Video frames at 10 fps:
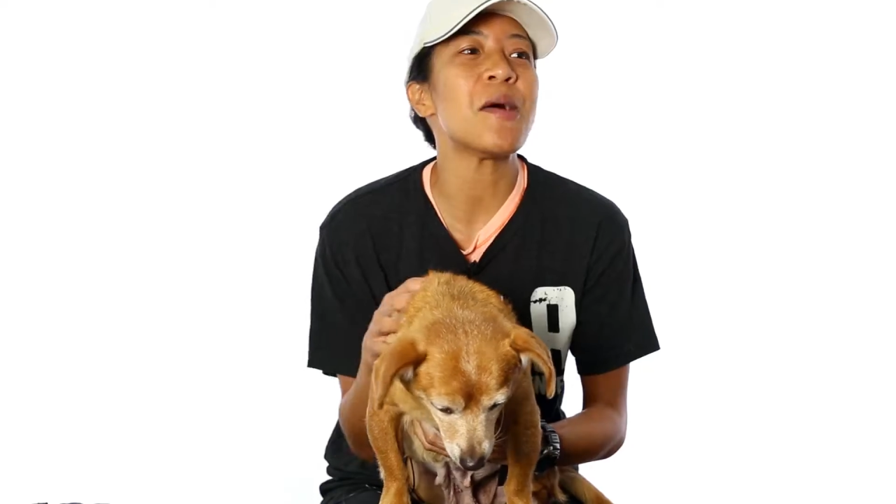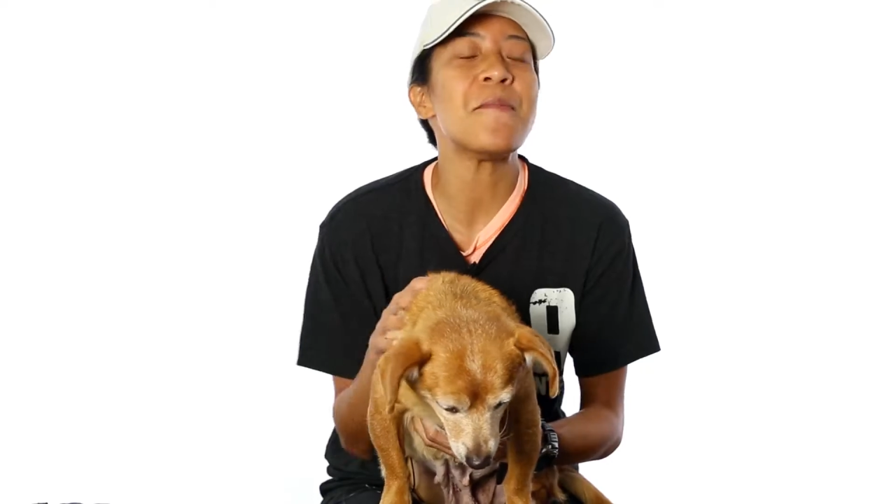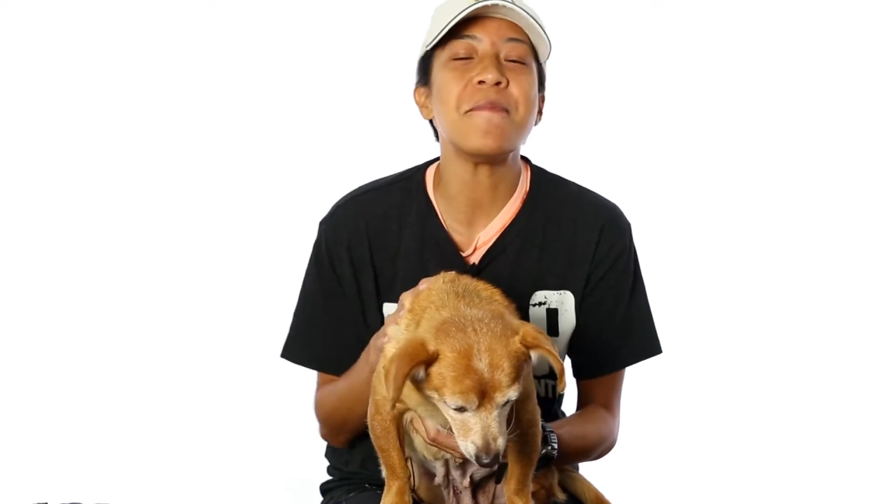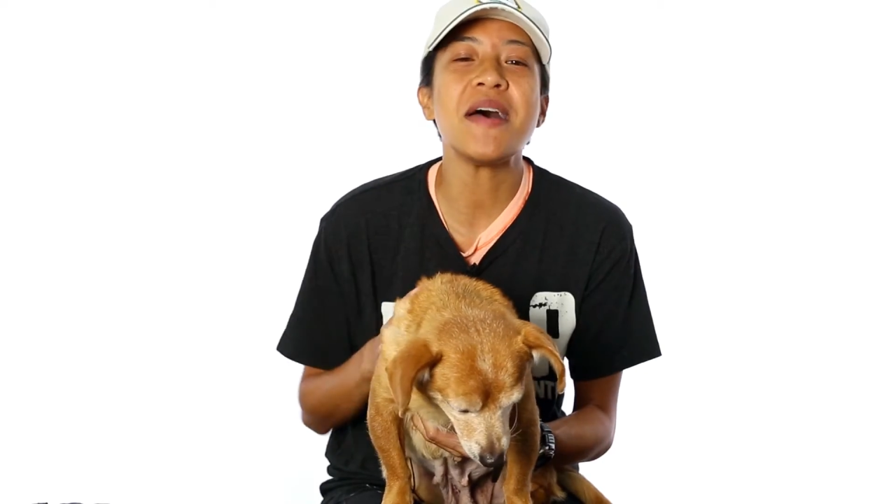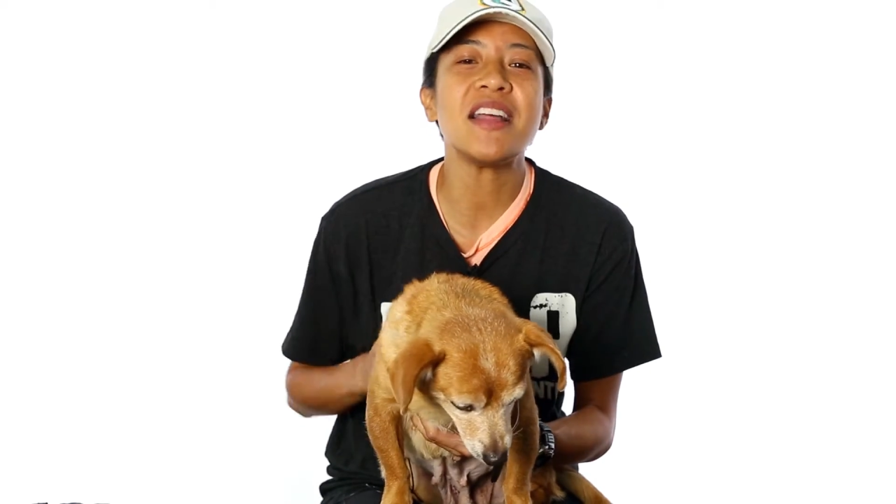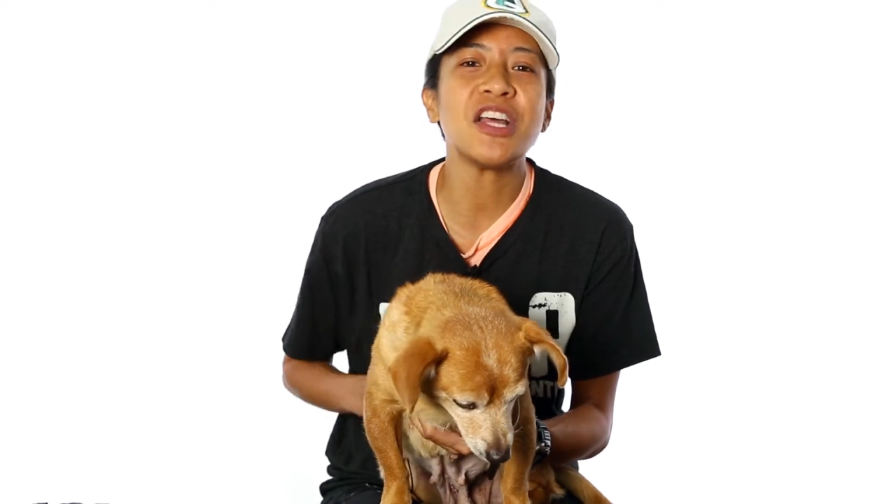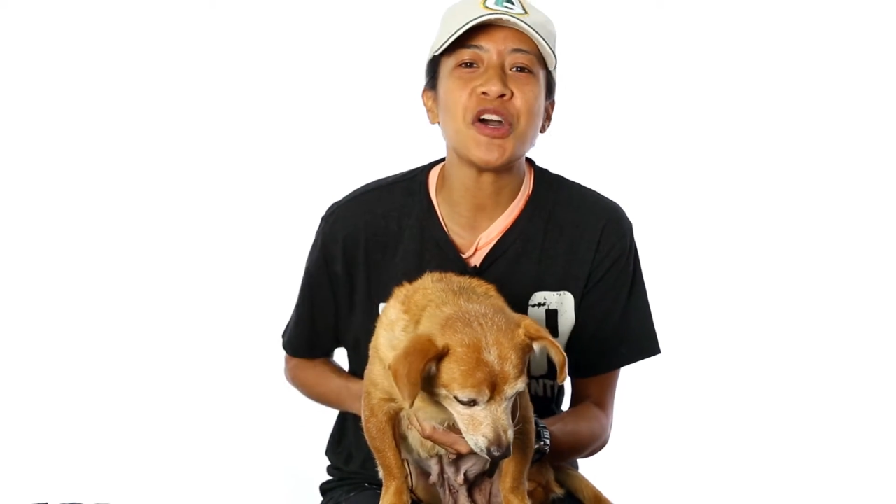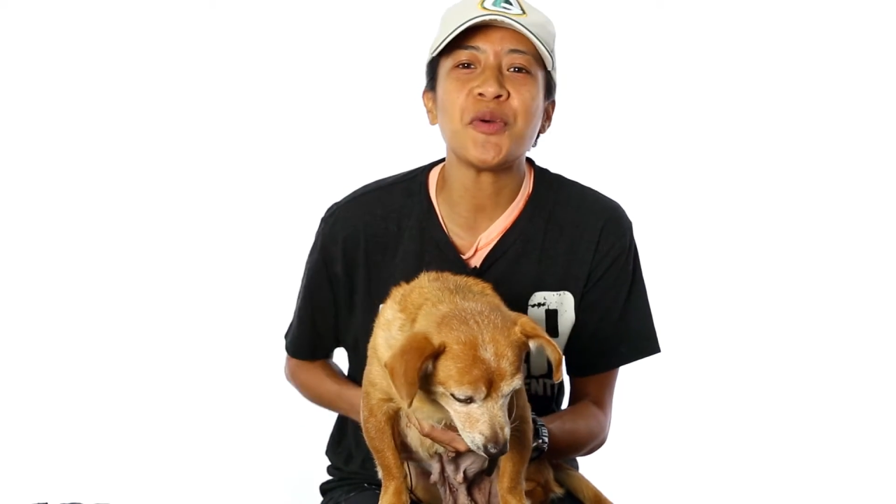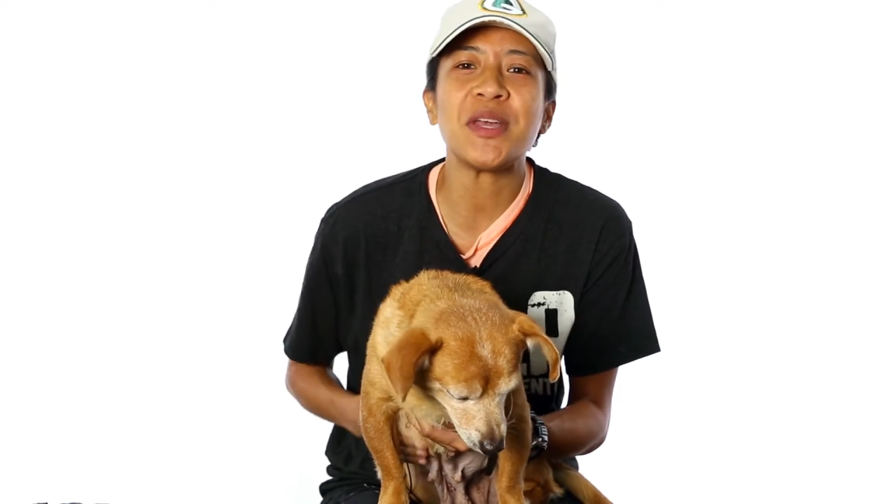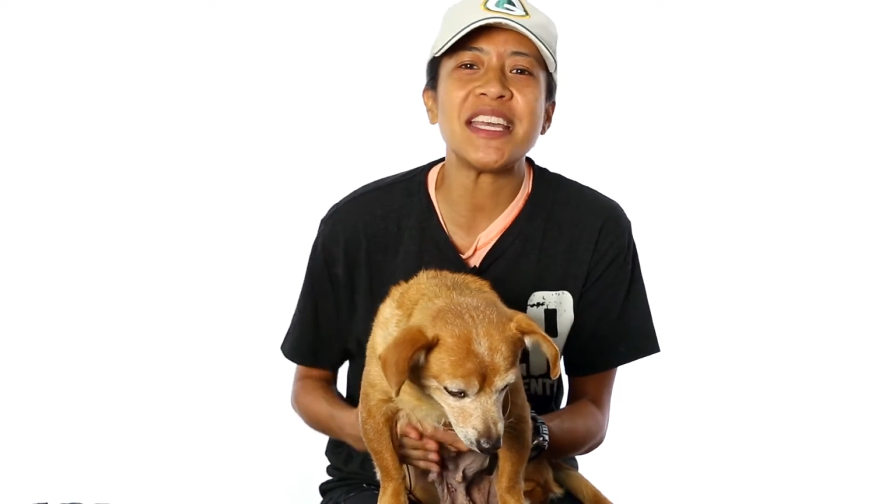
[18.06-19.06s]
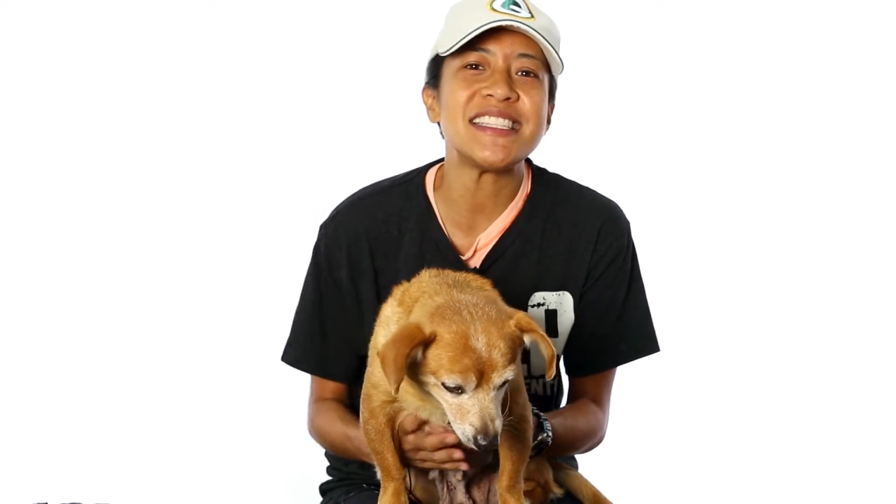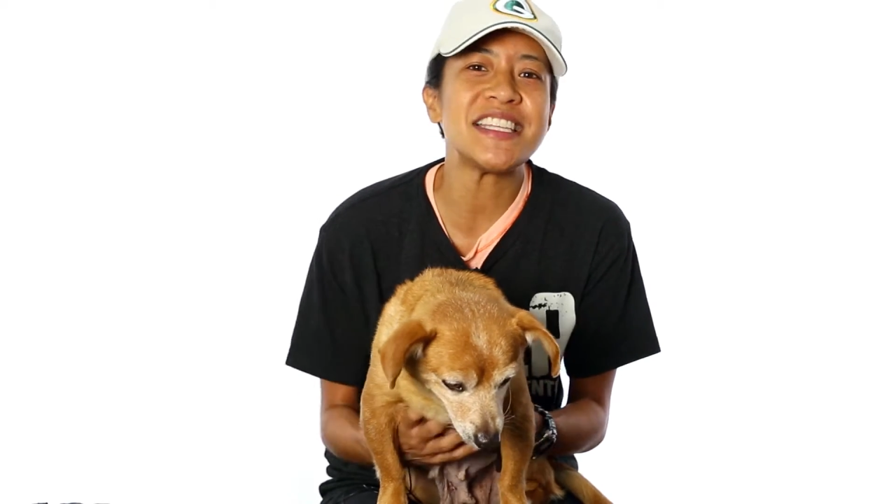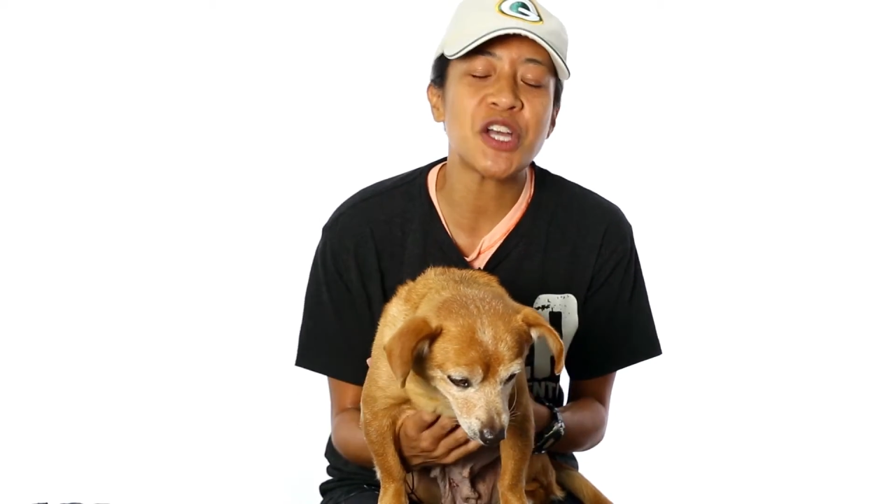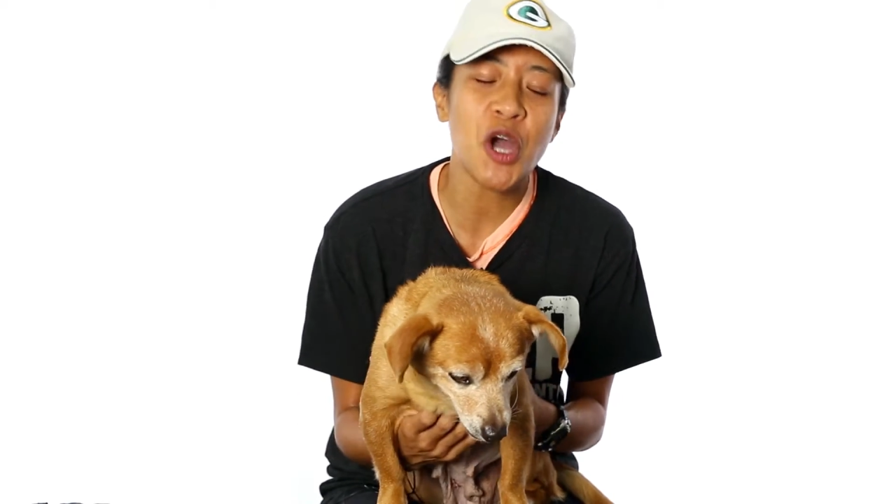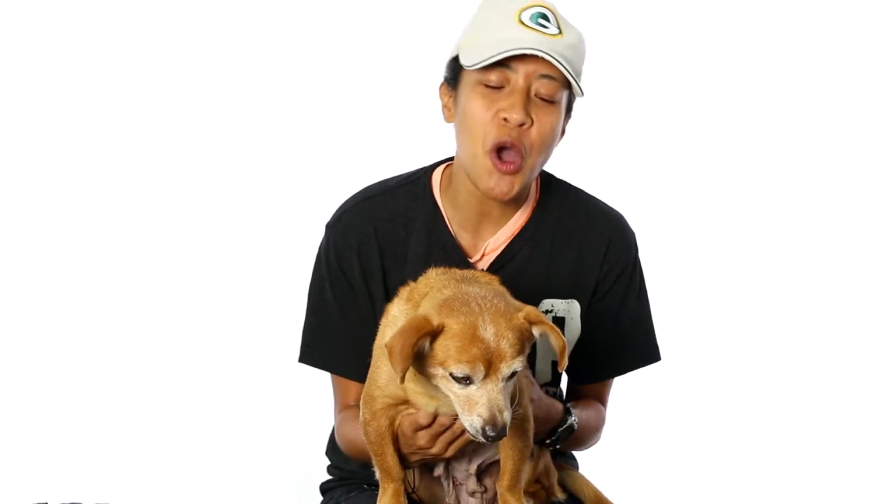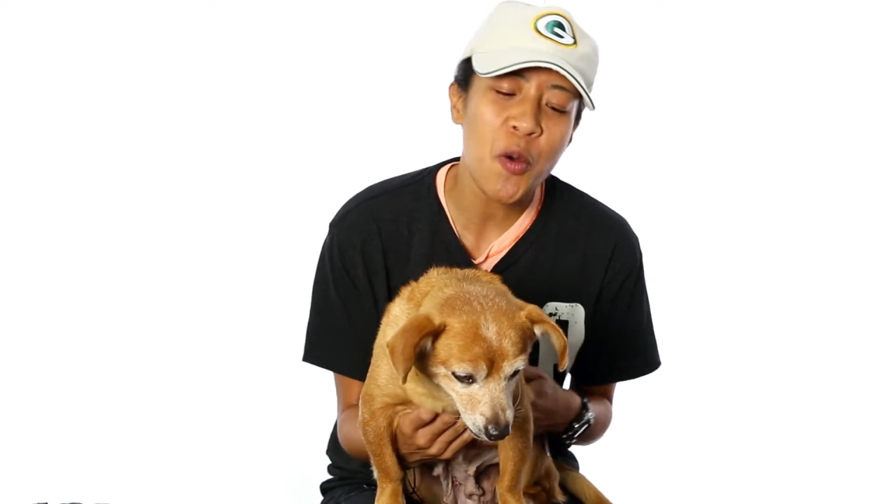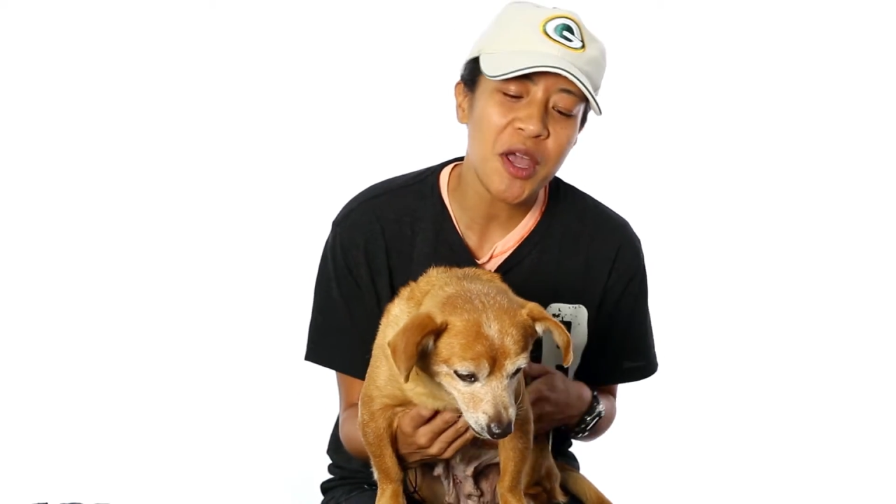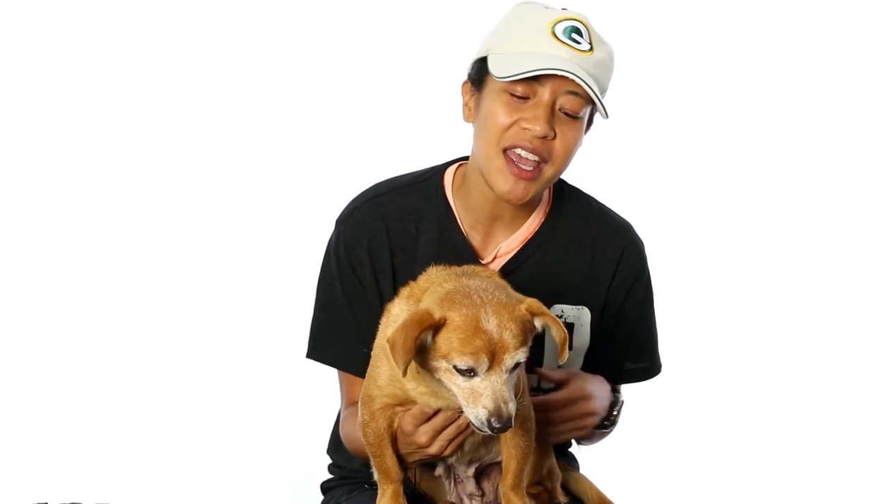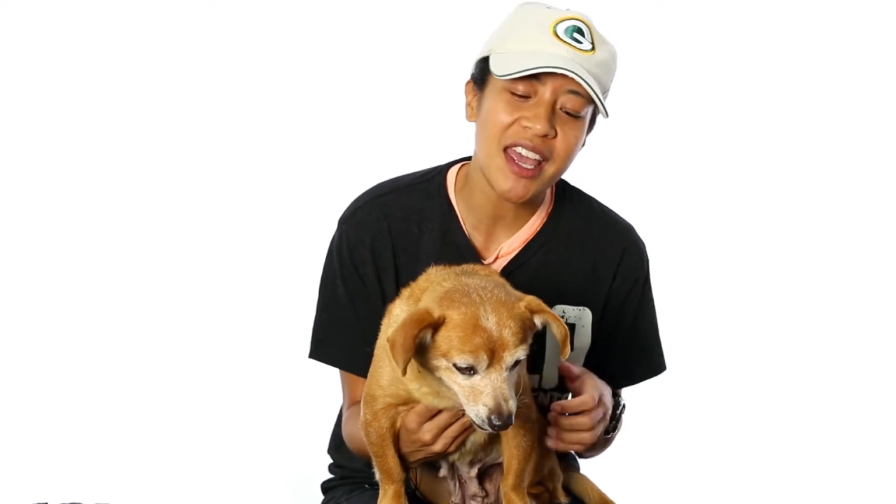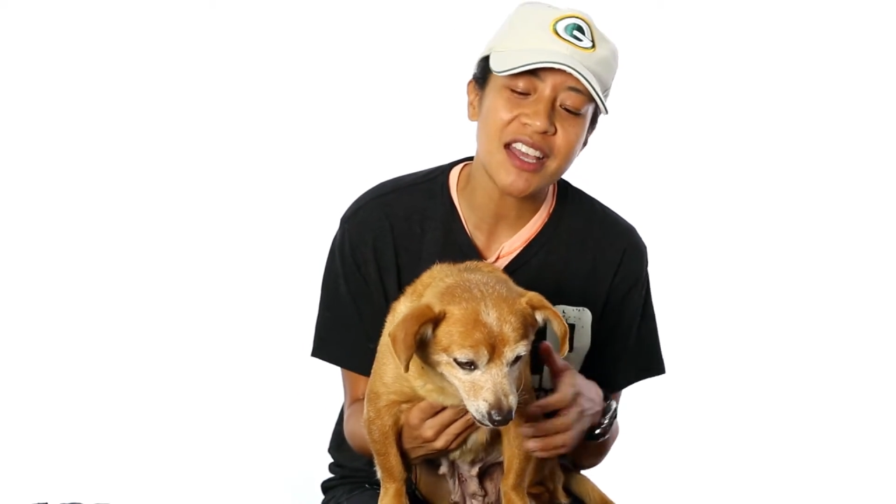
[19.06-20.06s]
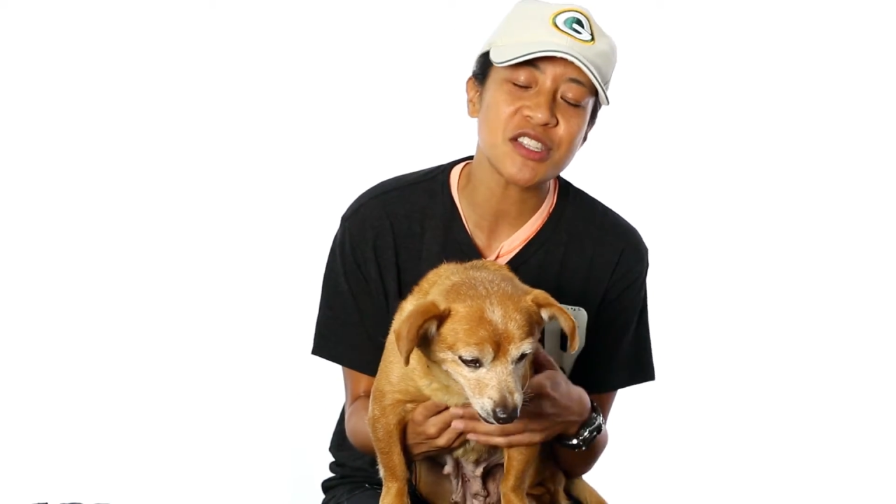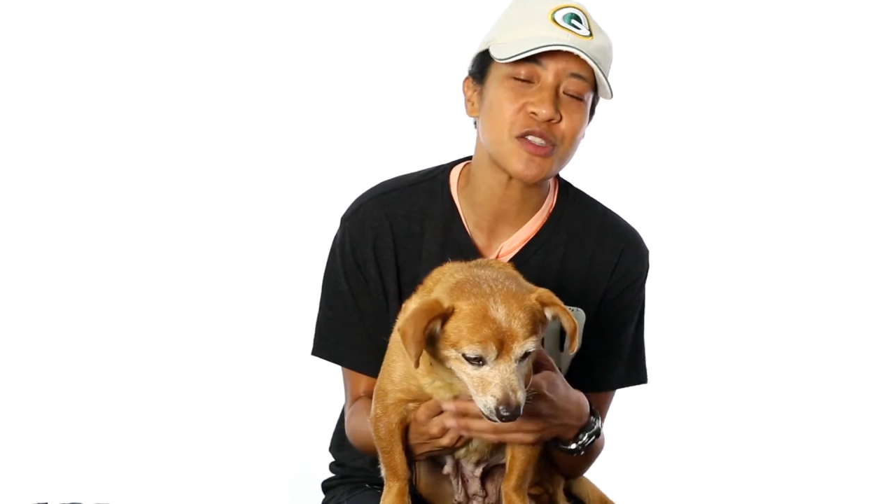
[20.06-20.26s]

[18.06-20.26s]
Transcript: a mellow, easygoing